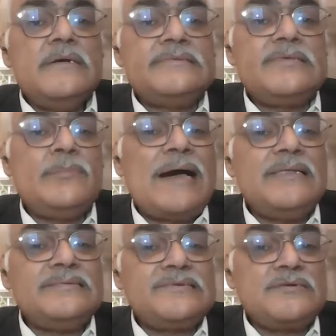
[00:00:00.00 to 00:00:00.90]
is the
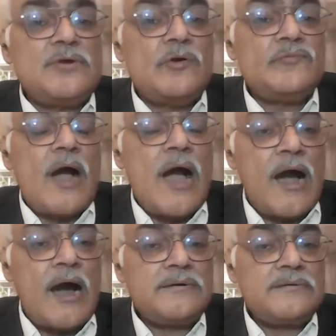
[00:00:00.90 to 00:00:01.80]
balancing of
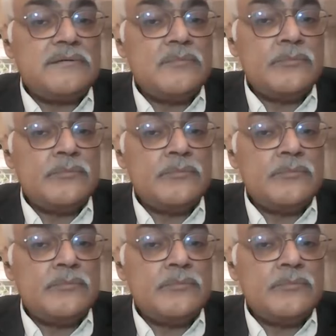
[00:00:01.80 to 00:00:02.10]
heart,